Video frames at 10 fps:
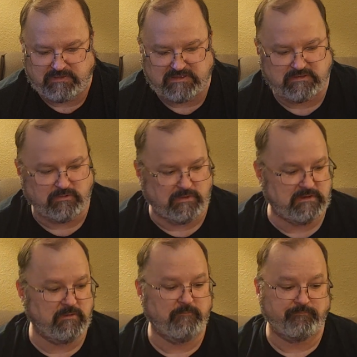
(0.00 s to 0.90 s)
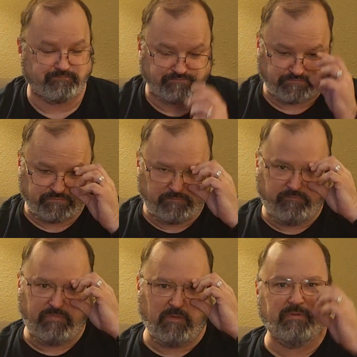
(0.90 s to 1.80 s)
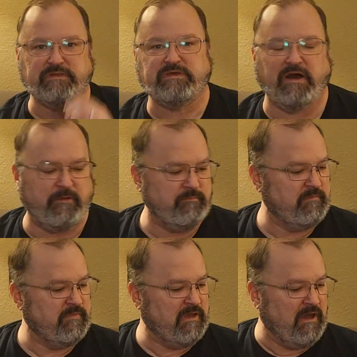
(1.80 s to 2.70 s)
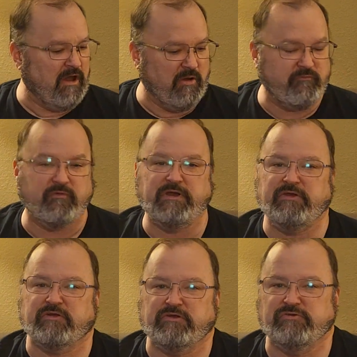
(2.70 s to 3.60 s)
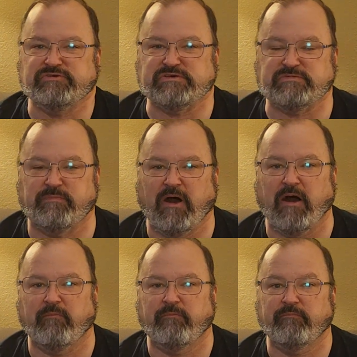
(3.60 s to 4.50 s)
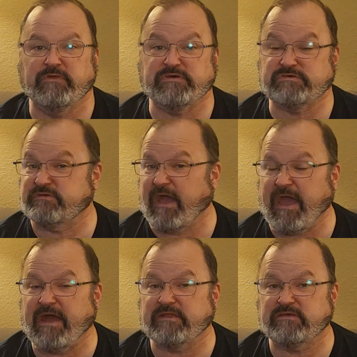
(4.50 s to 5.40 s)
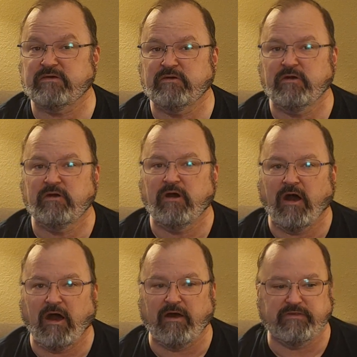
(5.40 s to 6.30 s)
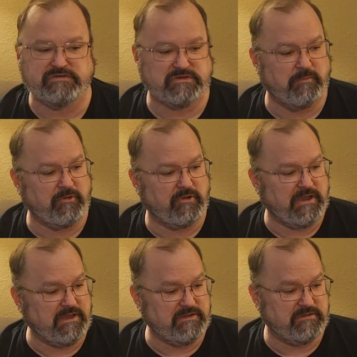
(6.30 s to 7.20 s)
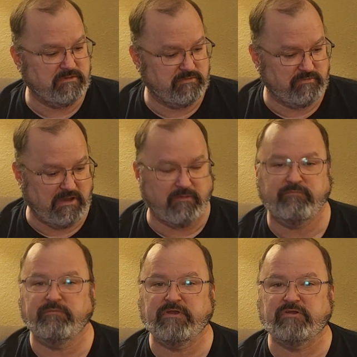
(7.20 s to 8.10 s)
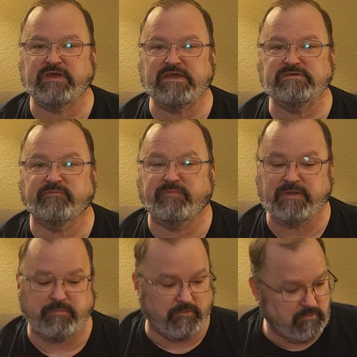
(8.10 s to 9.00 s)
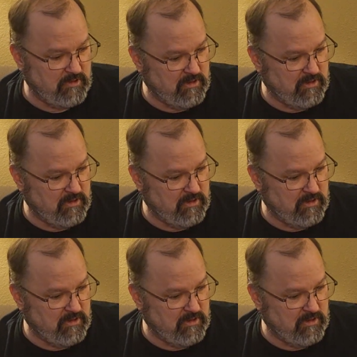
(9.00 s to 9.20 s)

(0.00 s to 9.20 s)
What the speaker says: get to it. But hopefully you can use this hat this summer and entertain some people